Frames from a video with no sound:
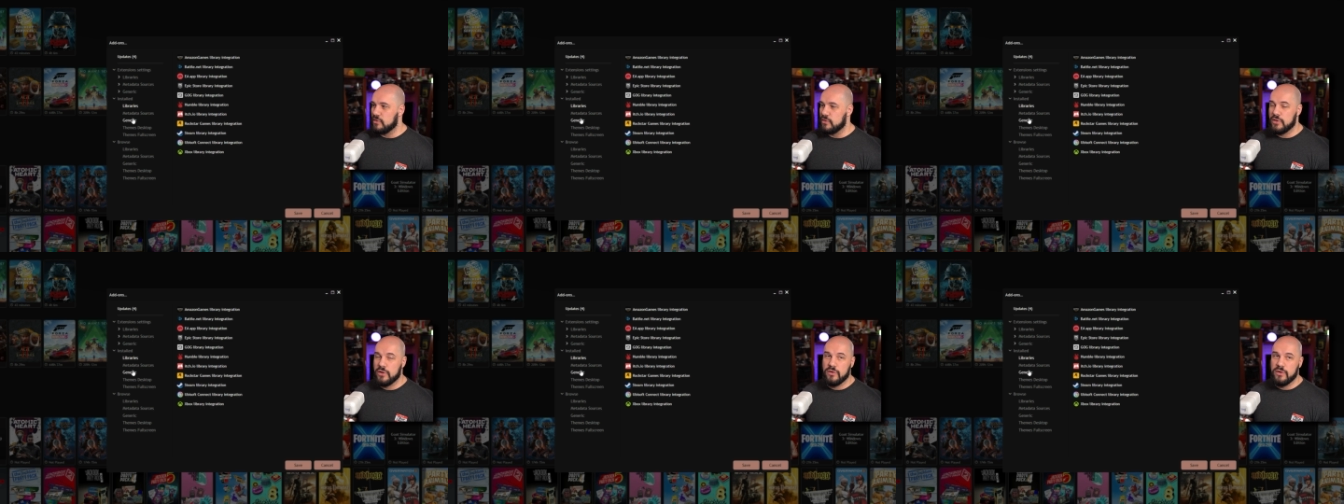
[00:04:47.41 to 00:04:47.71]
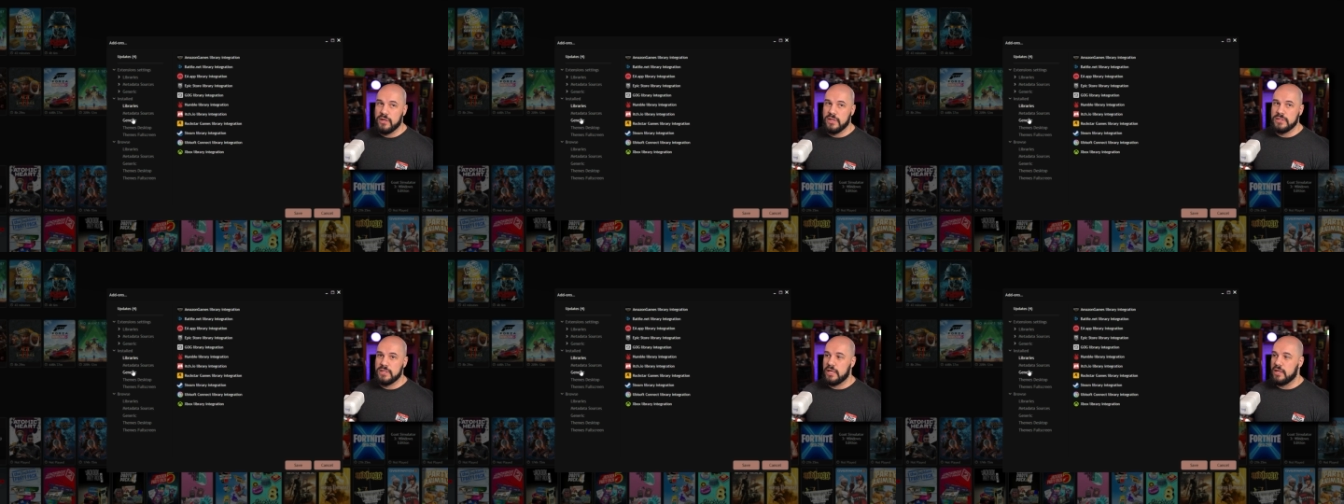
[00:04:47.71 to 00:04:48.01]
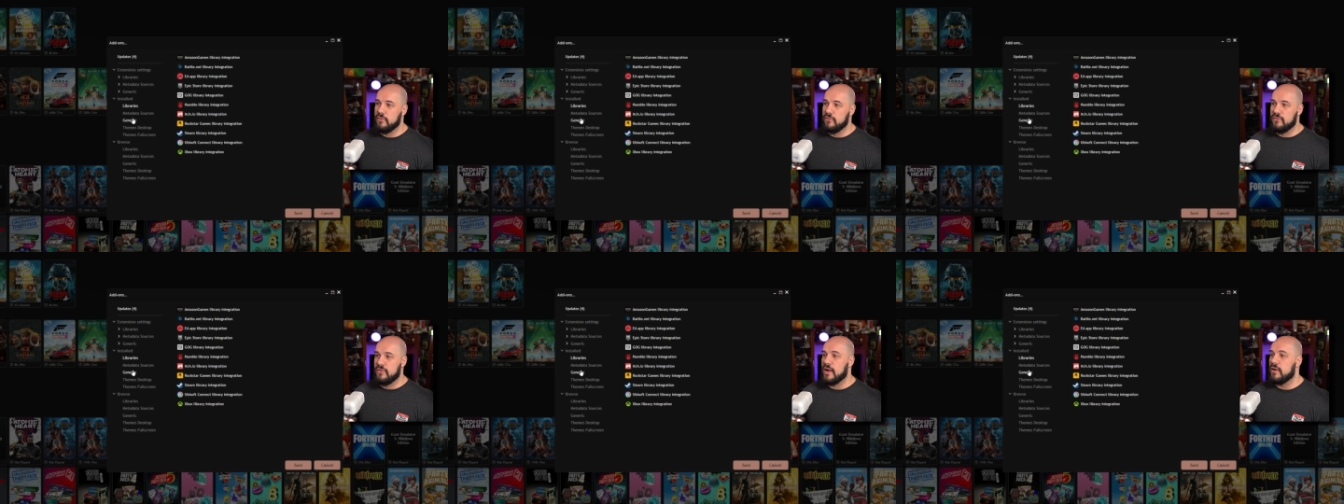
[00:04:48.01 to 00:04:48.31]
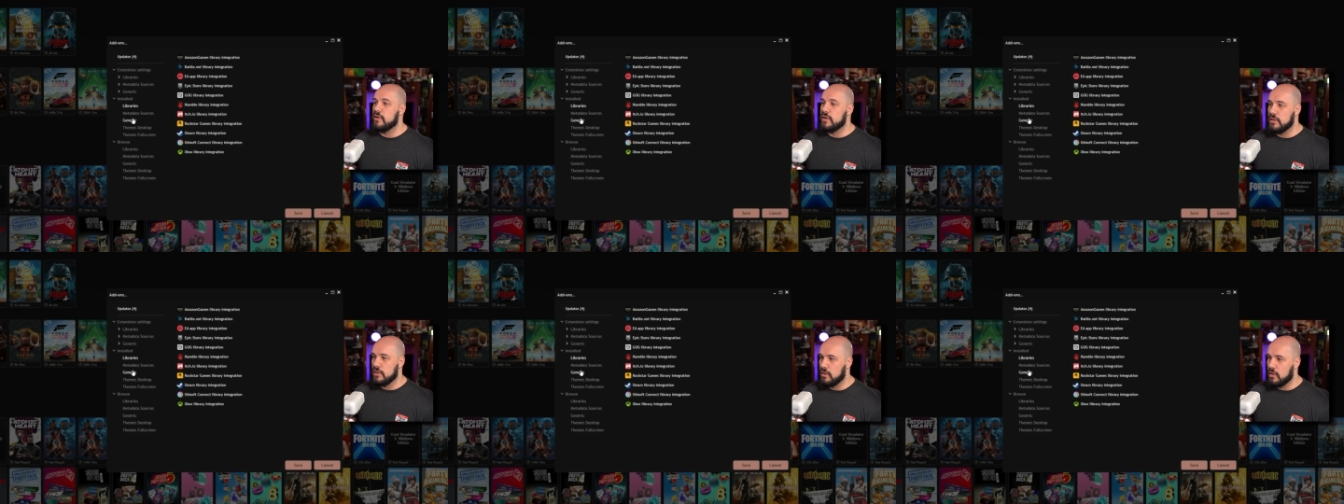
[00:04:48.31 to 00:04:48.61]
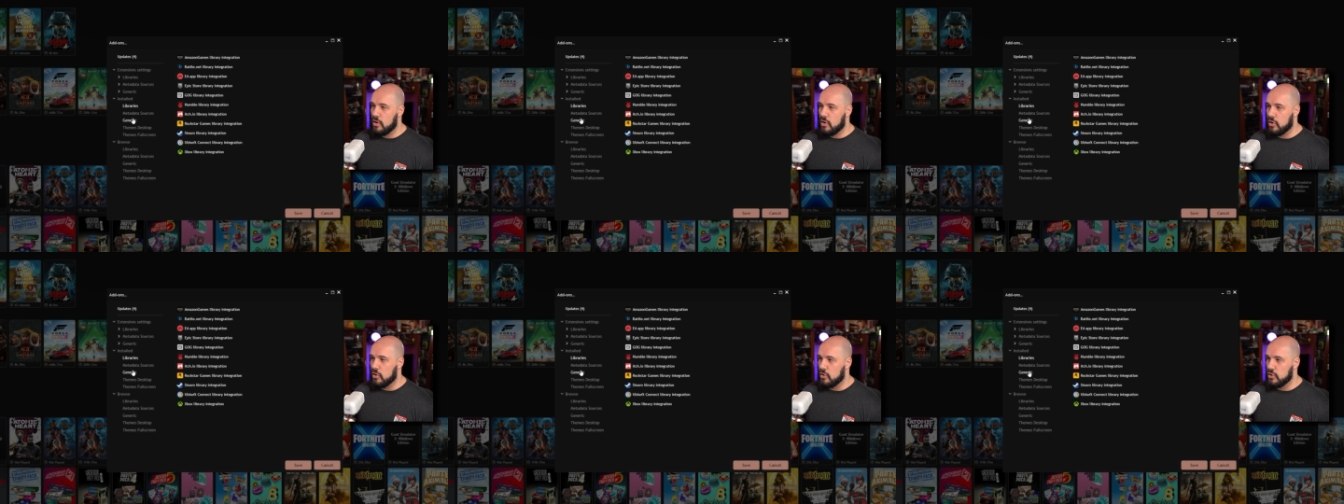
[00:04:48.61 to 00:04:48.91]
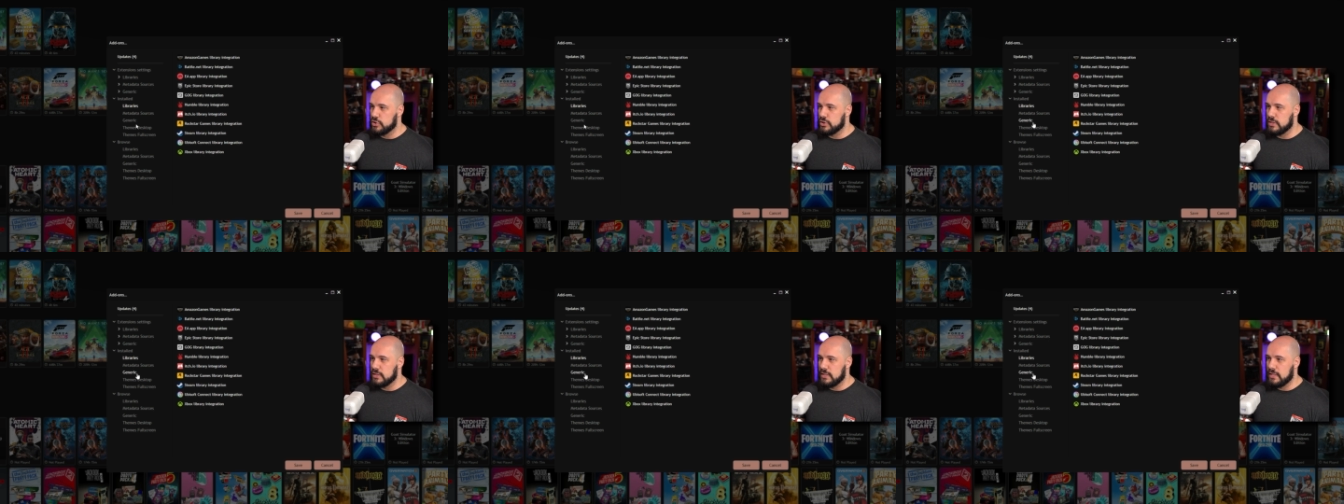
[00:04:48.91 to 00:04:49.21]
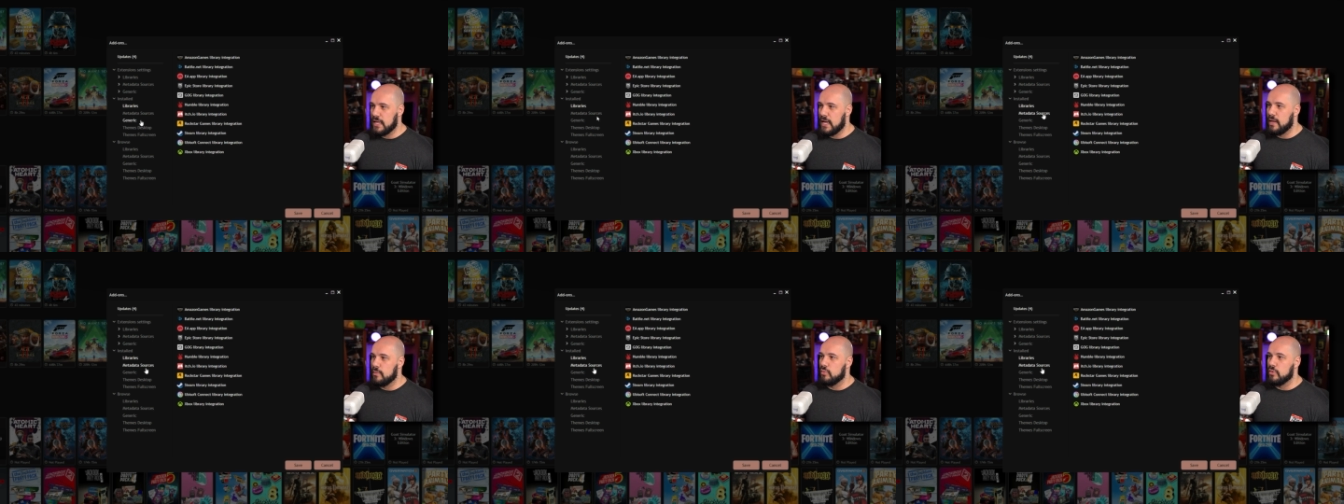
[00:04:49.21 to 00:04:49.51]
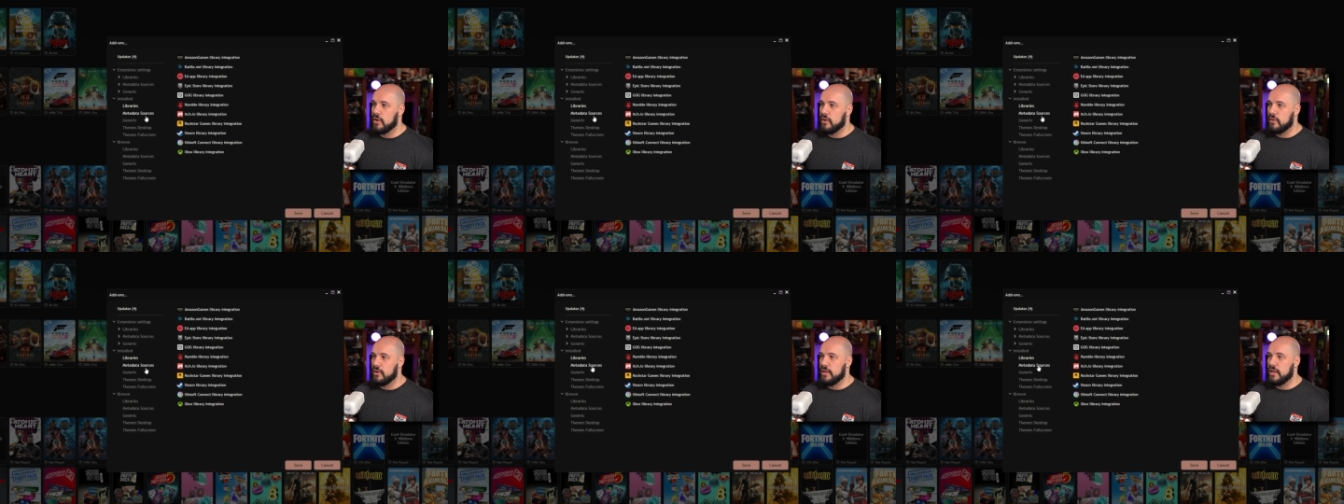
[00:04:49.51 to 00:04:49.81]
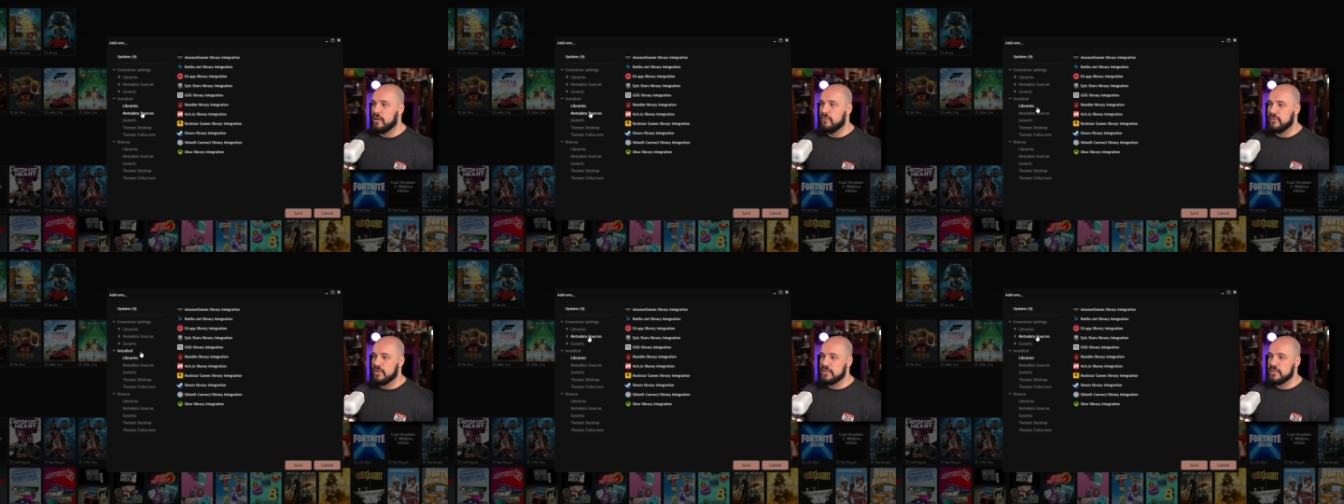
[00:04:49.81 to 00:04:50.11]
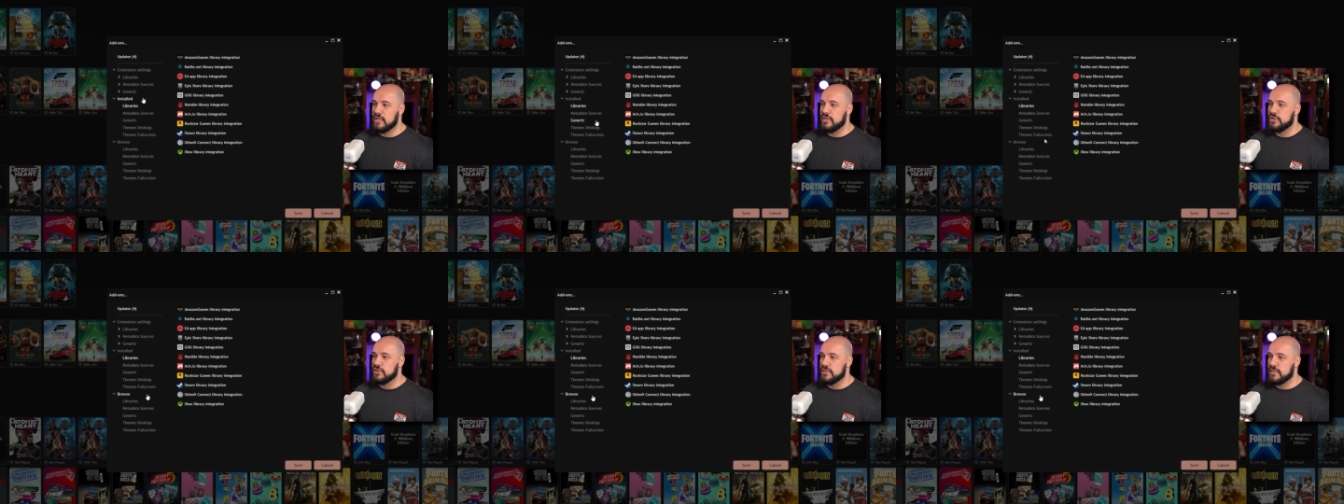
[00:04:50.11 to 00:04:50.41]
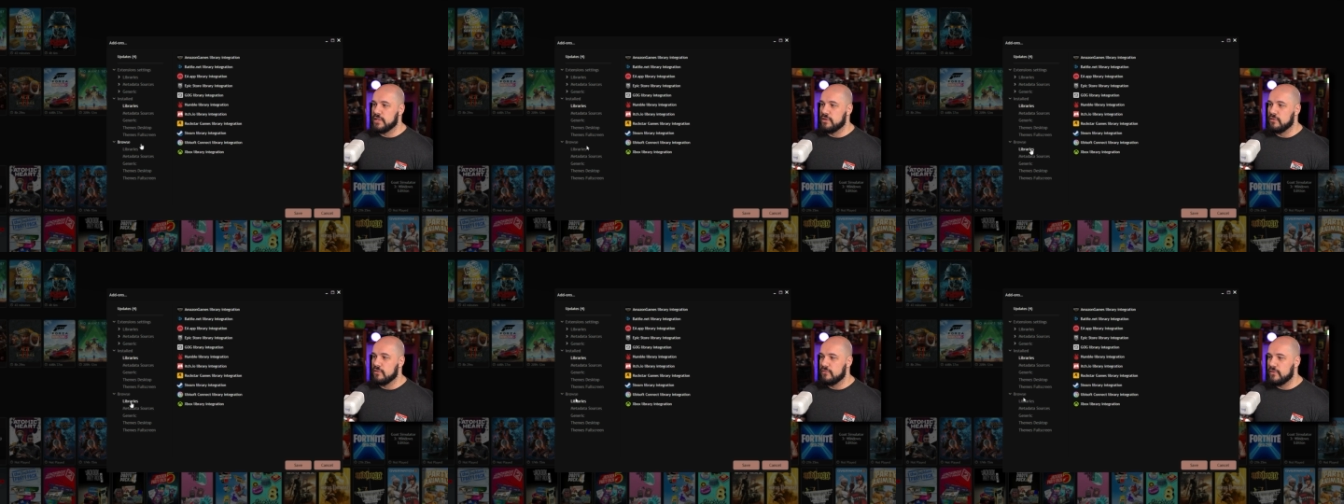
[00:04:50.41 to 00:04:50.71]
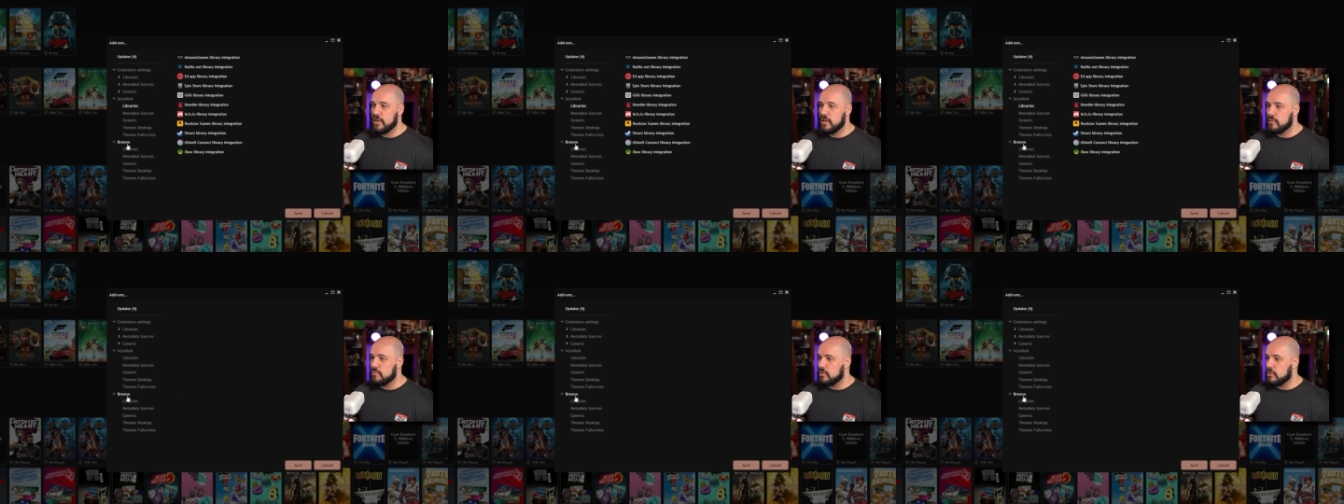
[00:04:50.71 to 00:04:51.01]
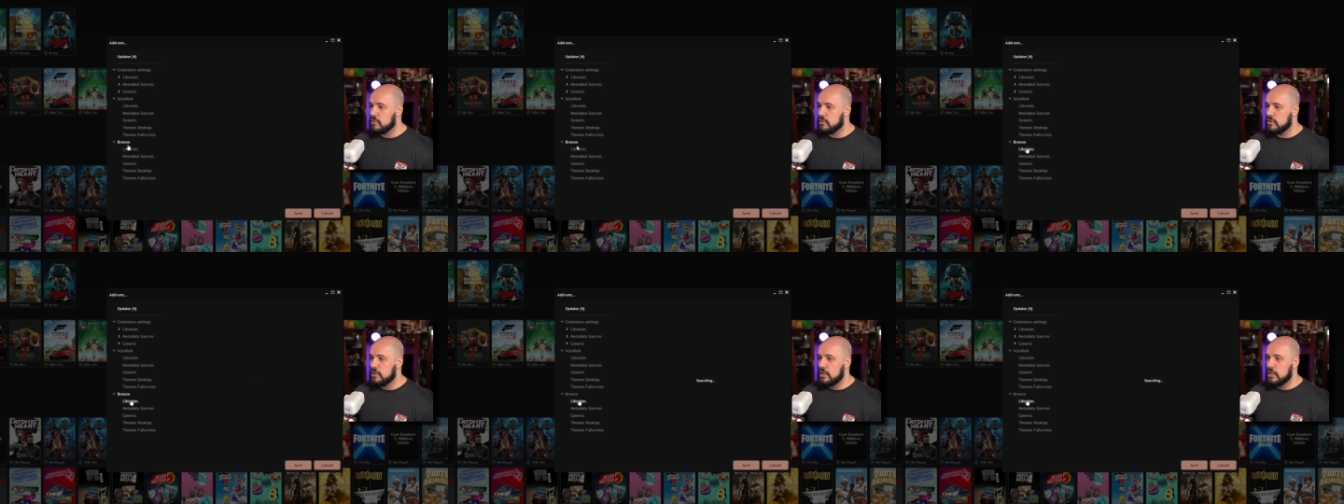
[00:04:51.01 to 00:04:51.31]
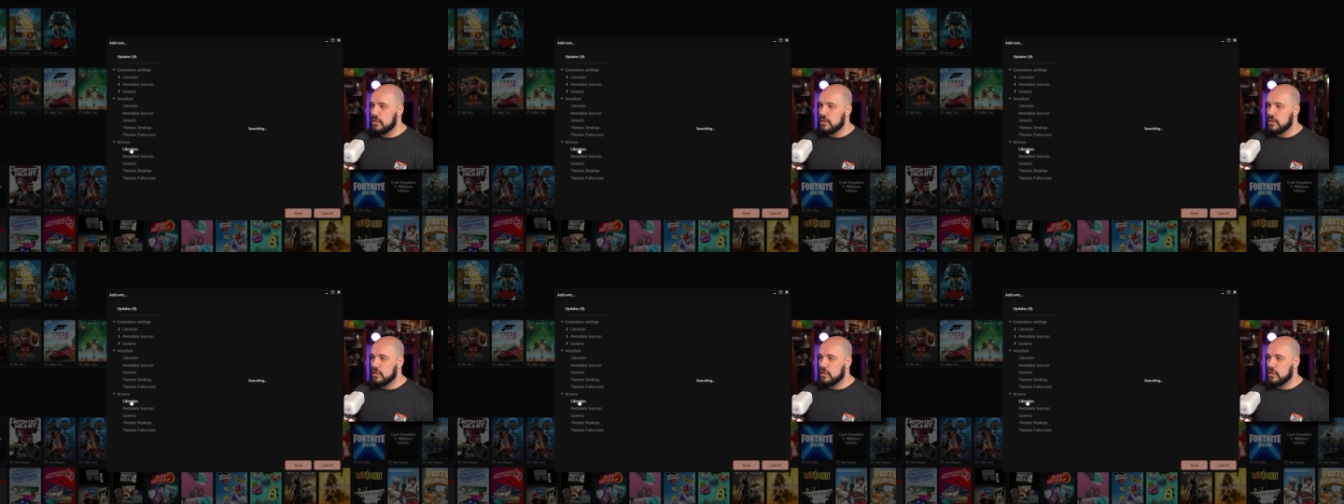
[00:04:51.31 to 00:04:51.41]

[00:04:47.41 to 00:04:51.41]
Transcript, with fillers: there is a very large library of extensions that are available.